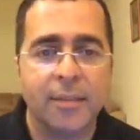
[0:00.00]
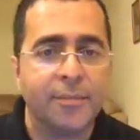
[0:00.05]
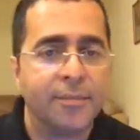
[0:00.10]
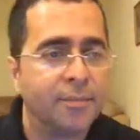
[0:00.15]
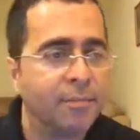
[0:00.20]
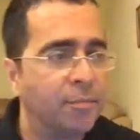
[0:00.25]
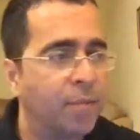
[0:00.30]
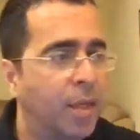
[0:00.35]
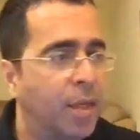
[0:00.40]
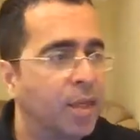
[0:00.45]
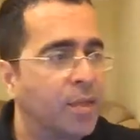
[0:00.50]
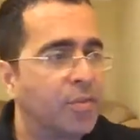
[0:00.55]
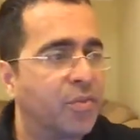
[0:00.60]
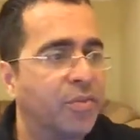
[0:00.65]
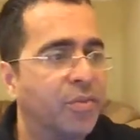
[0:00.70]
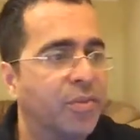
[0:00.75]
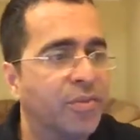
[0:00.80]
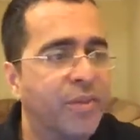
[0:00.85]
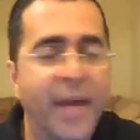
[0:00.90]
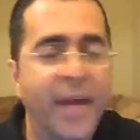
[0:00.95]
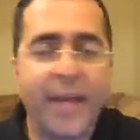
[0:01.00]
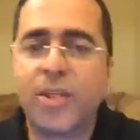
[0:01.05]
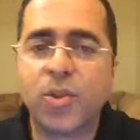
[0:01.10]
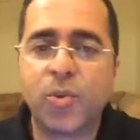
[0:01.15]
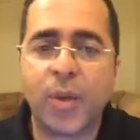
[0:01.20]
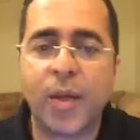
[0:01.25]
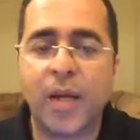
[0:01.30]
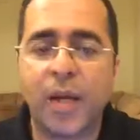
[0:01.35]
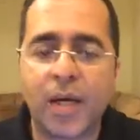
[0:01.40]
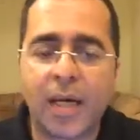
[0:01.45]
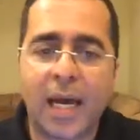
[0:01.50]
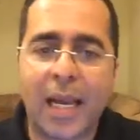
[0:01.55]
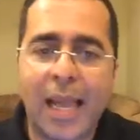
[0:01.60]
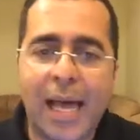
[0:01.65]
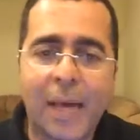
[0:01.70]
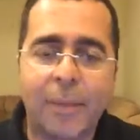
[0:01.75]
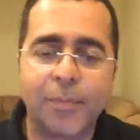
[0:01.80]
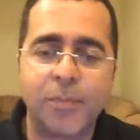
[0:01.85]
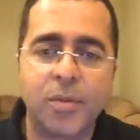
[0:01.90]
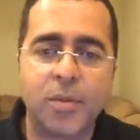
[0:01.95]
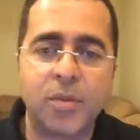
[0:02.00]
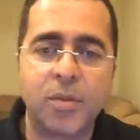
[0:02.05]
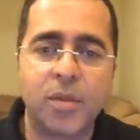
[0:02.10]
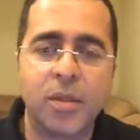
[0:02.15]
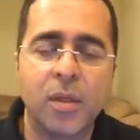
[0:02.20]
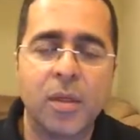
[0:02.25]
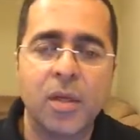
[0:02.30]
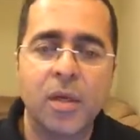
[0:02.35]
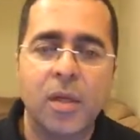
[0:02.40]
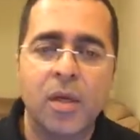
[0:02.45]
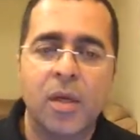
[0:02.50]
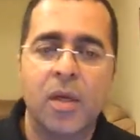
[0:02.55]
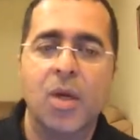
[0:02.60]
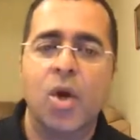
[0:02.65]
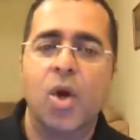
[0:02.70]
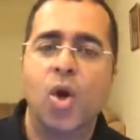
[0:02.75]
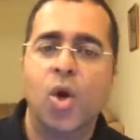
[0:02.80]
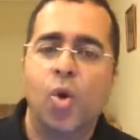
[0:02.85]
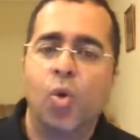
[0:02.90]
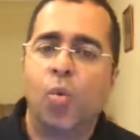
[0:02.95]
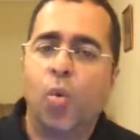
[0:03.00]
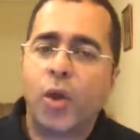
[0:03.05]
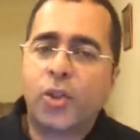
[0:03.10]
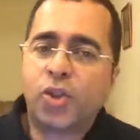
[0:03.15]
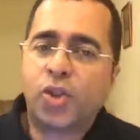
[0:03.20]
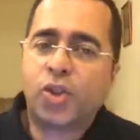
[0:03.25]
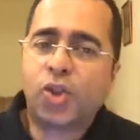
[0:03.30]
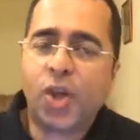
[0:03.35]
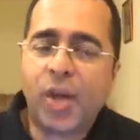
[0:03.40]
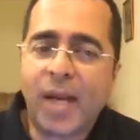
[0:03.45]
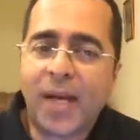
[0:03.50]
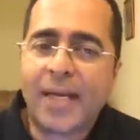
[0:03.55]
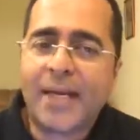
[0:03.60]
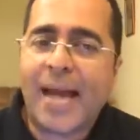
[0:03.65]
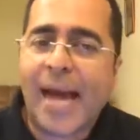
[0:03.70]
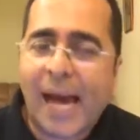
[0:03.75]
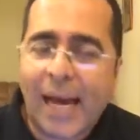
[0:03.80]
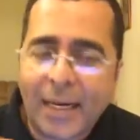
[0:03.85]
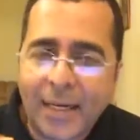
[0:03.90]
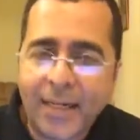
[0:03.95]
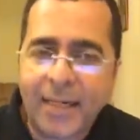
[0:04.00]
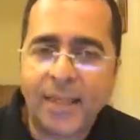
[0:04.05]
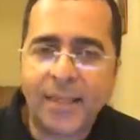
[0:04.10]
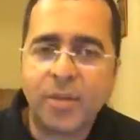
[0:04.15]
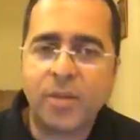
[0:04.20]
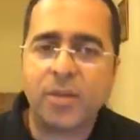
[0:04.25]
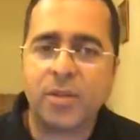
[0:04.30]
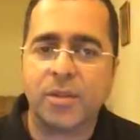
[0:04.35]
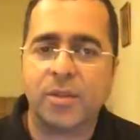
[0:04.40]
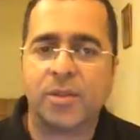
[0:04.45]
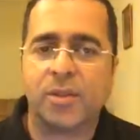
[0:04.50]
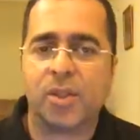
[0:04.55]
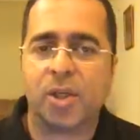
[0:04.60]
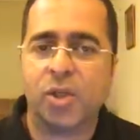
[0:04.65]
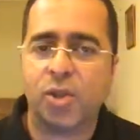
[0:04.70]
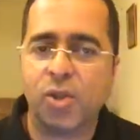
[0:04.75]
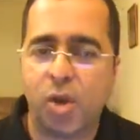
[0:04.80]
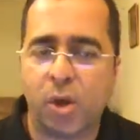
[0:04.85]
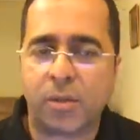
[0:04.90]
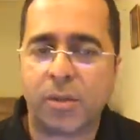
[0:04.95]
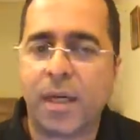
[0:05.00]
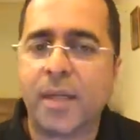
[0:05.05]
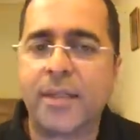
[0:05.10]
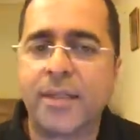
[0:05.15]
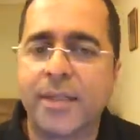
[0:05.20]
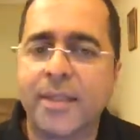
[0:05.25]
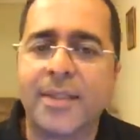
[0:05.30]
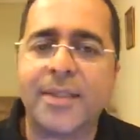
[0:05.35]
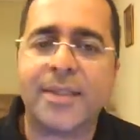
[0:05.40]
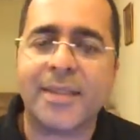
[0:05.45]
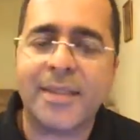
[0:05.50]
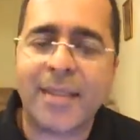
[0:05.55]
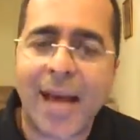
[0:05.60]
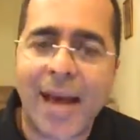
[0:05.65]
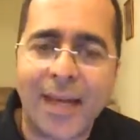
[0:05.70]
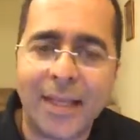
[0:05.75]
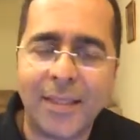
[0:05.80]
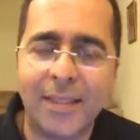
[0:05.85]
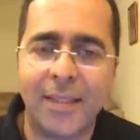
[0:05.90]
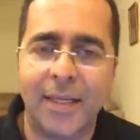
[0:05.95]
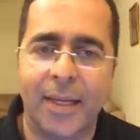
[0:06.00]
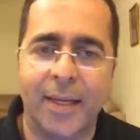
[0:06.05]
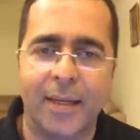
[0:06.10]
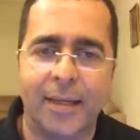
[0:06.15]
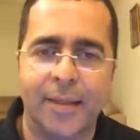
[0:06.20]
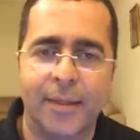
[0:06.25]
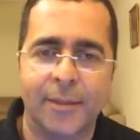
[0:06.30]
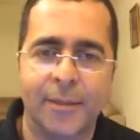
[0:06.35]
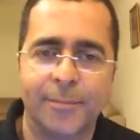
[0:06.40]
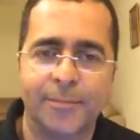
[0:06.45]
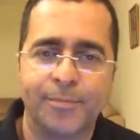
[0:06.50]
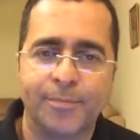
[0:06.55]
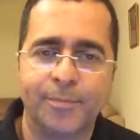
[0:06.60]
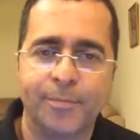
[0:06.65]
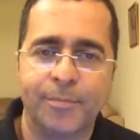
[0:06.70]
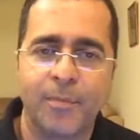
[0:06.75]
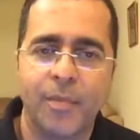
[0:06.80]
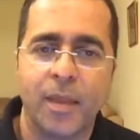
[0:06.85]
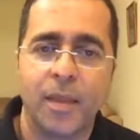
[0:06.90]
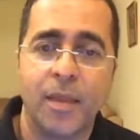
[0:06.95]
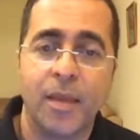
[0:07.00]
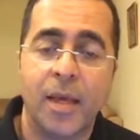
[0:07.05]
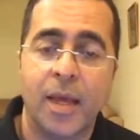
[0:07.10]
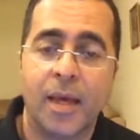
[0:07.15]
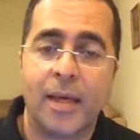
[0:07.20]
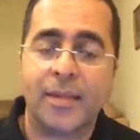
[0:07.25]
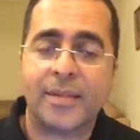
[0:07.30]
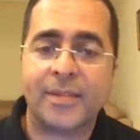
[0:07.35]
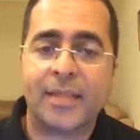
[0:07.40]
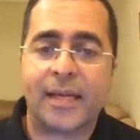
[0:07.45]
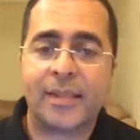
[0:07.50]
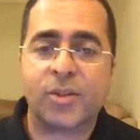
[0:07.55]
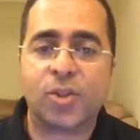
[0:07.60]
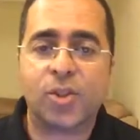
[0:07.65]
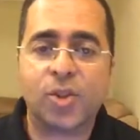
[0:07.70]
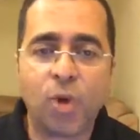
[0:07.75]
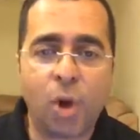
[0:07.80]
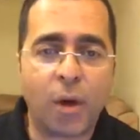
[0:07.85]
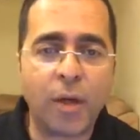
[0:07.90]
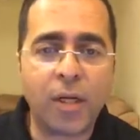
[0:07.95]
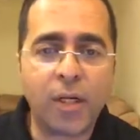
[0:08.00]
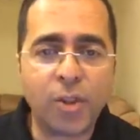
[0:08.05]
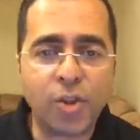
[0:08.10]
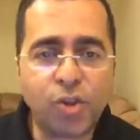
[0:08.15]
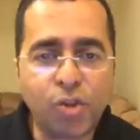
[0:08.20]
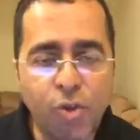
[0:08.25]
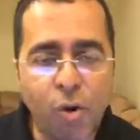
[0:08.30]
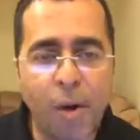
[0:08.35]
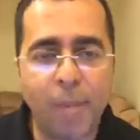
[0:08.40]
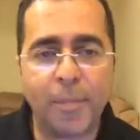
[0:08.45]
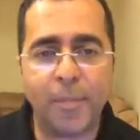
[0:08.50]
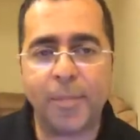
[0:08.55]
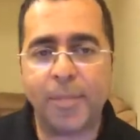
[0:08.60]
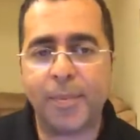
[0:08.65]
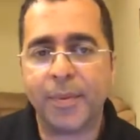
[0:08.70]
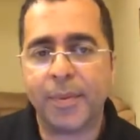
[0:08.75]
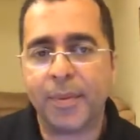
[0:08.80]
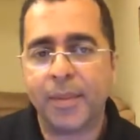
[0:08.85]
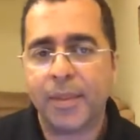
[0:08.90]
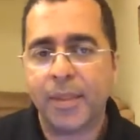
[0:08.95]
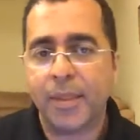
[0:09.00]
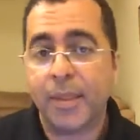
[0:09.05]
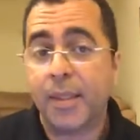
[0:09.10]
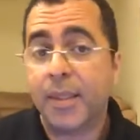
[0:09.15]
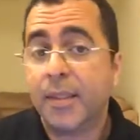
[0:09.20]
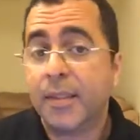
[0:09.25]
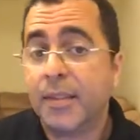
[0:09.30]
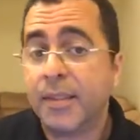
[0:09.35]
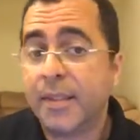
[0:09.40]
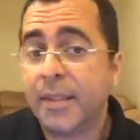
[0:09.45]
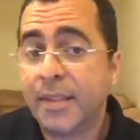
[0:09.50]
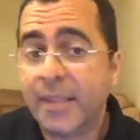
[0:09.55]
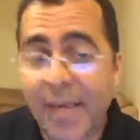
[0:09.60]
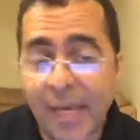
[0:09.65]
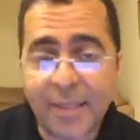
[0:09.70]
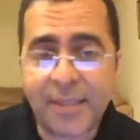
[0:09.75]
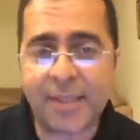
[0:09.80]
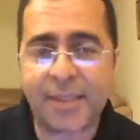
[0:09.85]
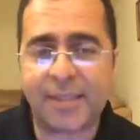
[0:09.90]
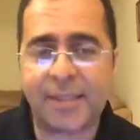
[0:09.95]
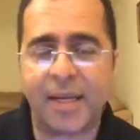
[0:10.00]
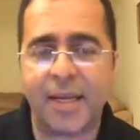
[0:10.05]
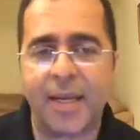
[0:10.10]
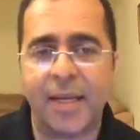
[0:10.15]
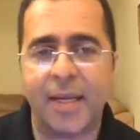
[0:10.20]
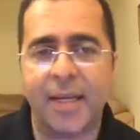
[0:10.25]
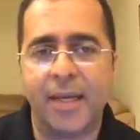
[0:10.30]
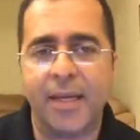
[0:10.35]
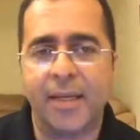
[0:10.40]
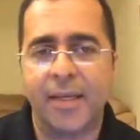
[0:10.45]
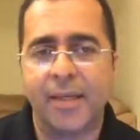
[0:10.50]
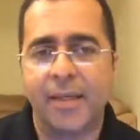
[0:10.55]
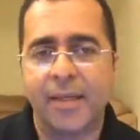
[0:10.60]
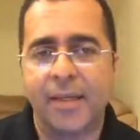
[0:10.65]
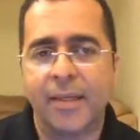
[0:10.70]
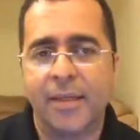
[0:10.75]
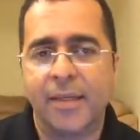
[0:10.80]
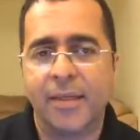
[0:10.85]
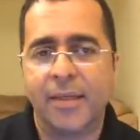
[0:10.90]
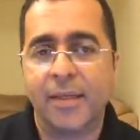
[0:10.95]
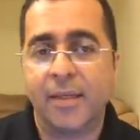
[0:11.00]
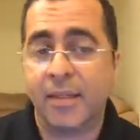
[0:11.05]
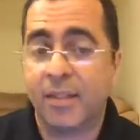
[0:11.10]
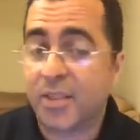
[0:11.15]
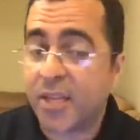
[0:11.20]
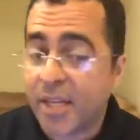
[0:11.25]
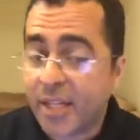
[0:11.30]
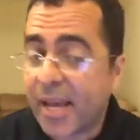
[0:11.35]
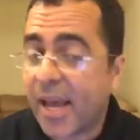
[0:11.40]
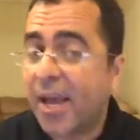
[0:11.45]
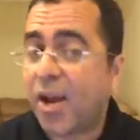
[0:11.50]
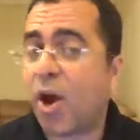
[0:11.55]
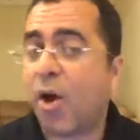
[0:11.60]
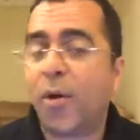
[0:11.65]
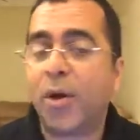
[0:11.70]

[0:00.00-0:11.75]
Because Venezuela collapsed. What Trinidadians not understanding is that Donald Trump yesterday, you see it in our